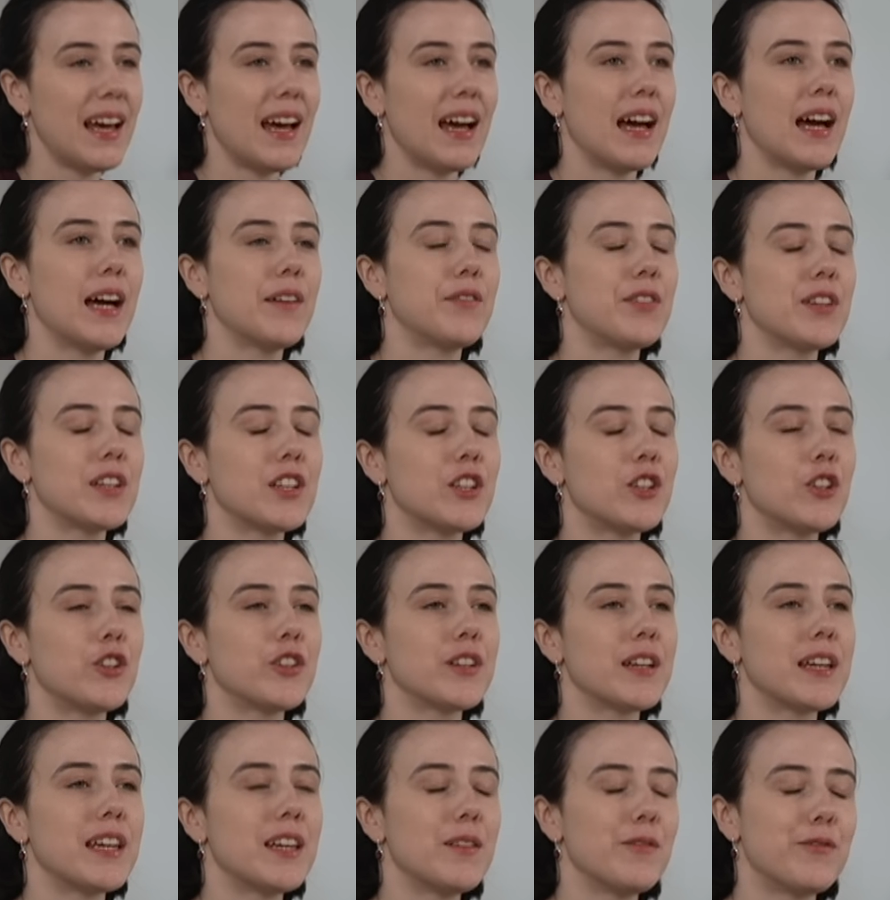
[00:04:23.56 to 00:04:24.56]
Having
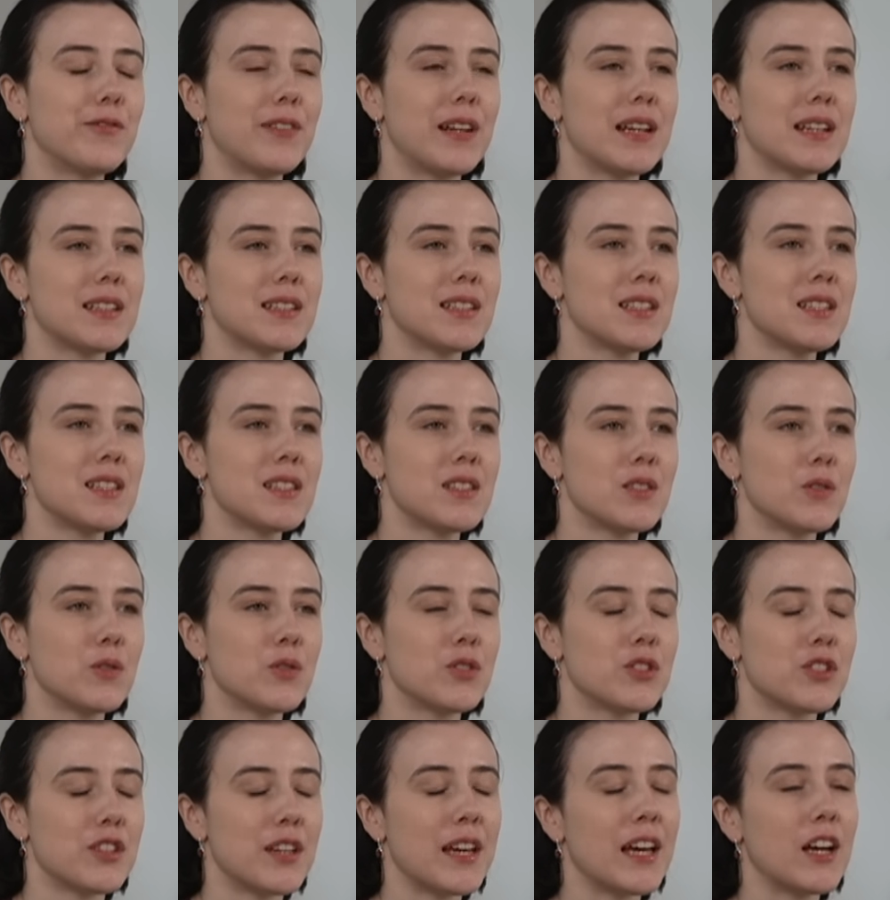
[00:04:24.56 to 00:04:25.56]
long hip flexors
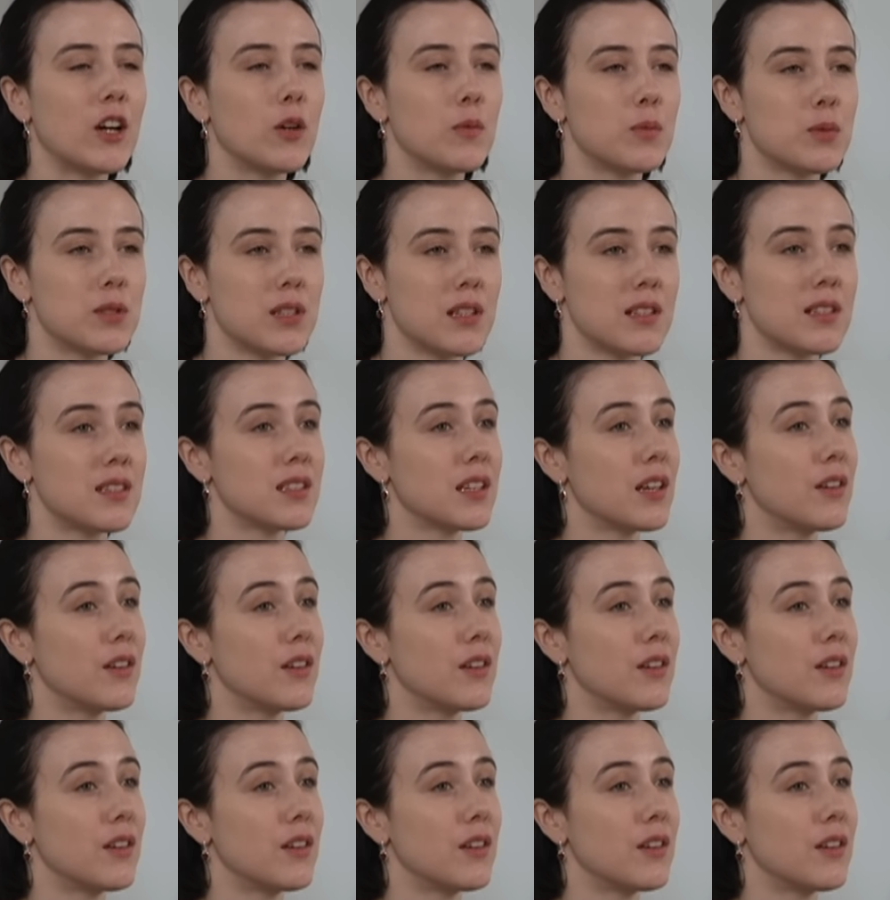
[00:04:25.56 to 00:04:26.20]
also helps us